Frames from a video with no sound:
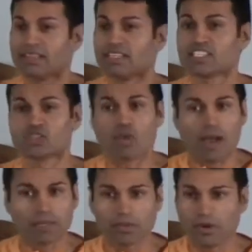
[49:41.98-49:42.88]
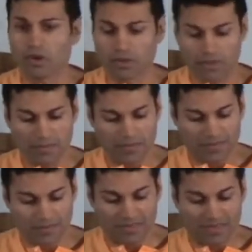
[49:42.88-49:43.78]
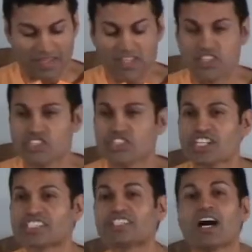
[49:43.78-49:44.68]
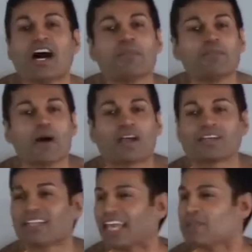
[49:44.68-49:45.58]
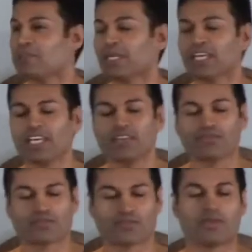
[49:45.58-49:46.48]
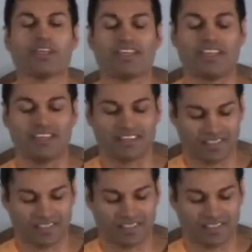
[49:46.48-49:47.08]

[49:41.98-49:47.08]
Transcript: the Swami role, just to unbuckle and be free.